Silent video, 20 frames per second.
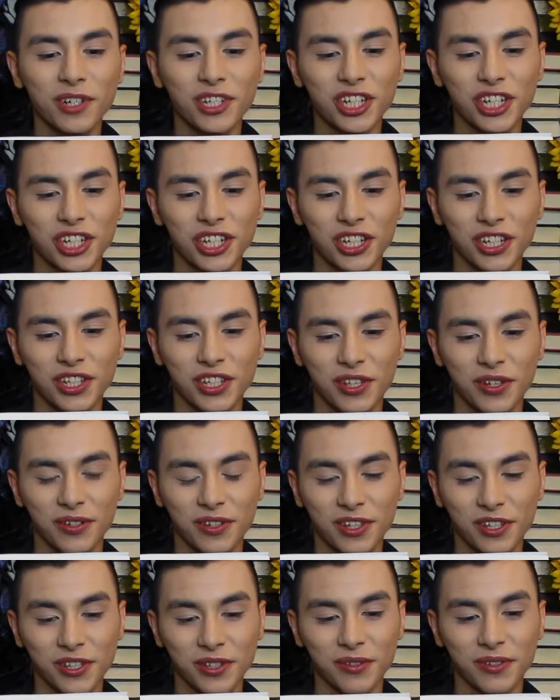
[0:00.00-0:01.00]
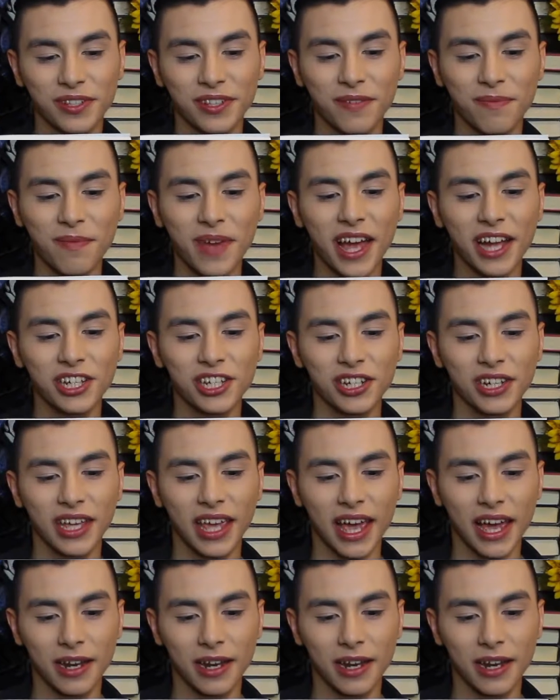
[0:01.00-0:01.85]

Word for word: magicians go to schools of magic.